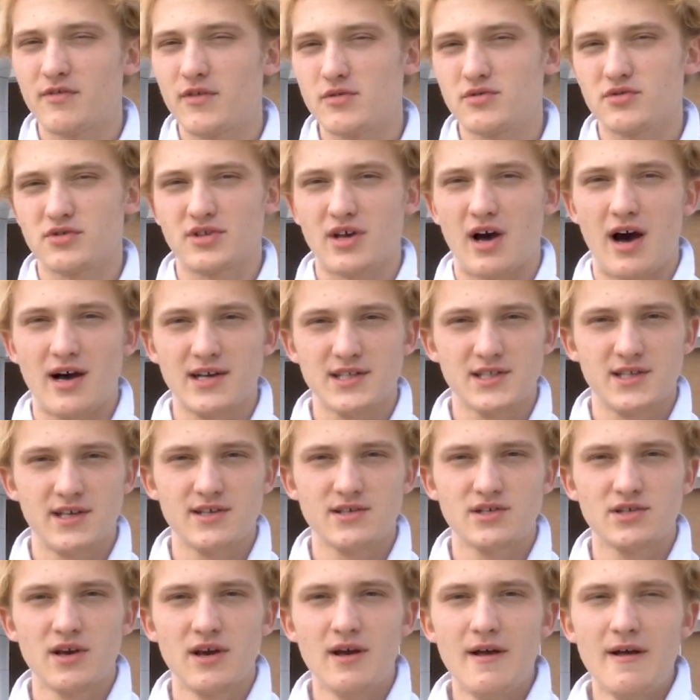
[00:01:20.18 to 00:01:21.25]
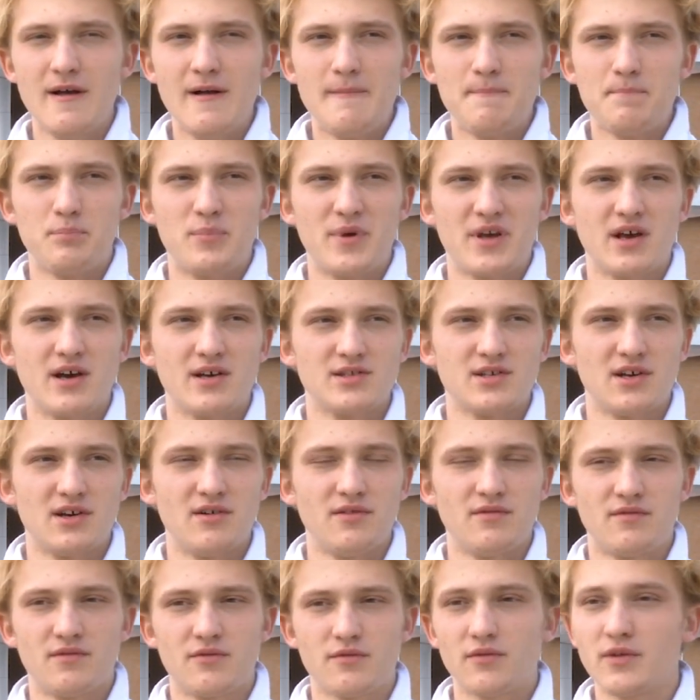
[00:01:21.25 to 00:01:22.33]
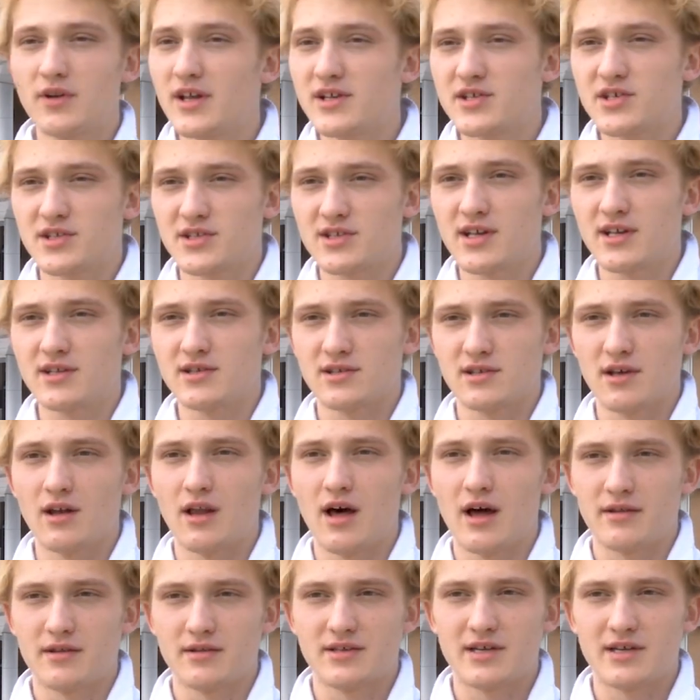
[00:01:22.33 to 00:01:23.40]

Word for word: futures hostage because of religious sins a lot of the